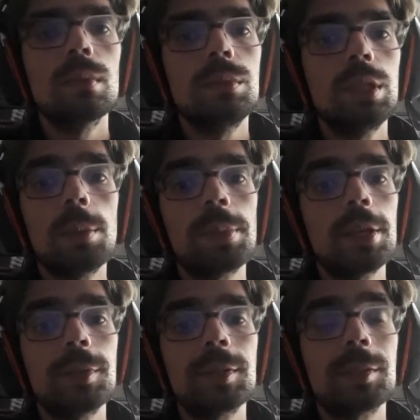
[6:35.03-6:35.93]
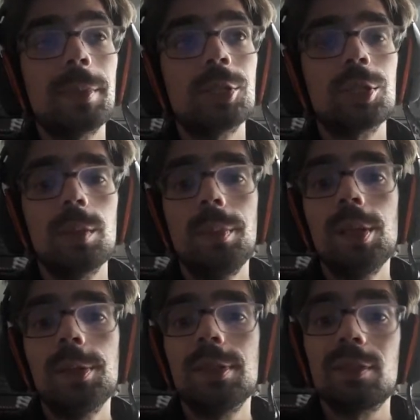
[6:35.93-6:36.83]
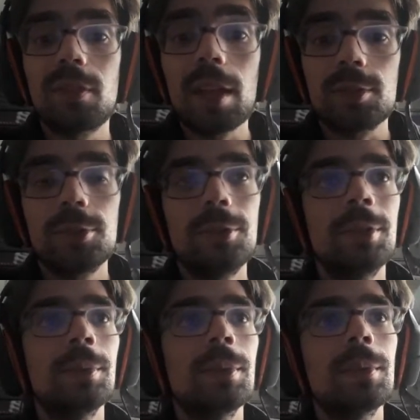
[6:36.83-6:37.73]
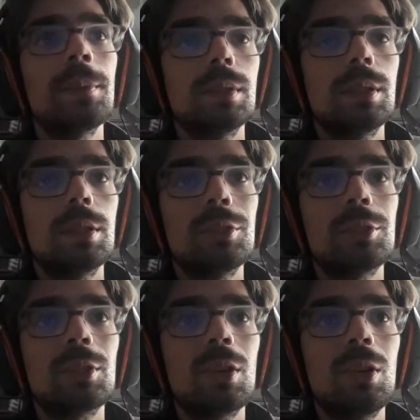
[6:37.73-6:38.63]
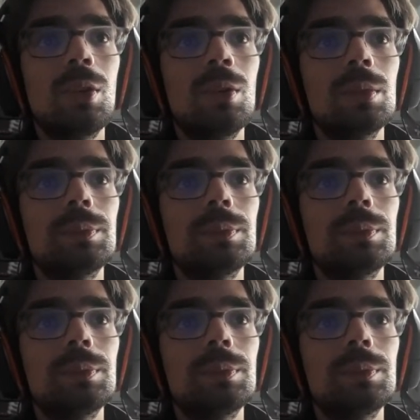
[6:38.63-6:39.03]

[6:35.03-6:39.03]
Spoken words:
He applies the special abilities faster. So